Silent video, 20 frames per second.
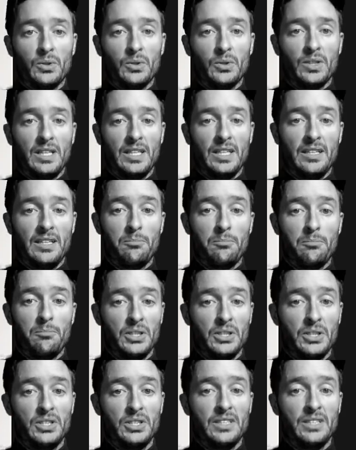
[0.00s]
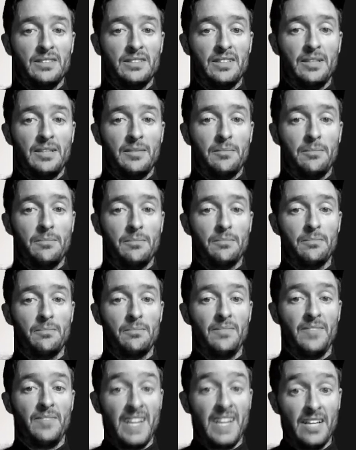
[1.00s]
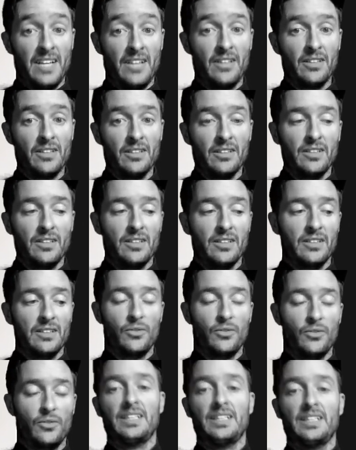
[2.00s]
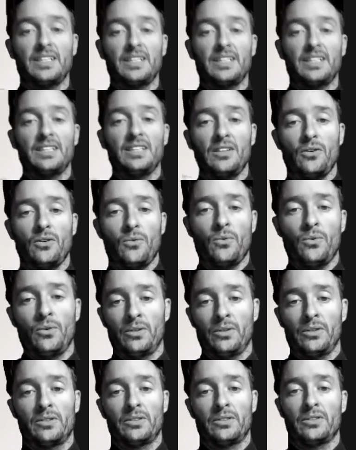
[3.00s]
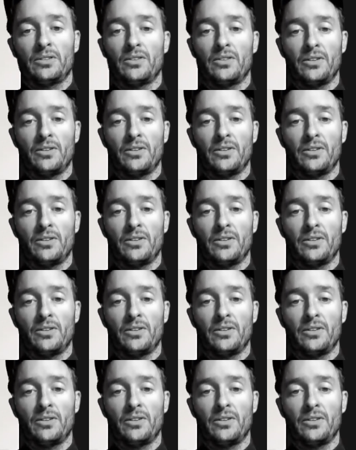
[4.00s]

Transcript: can purchase them there directly or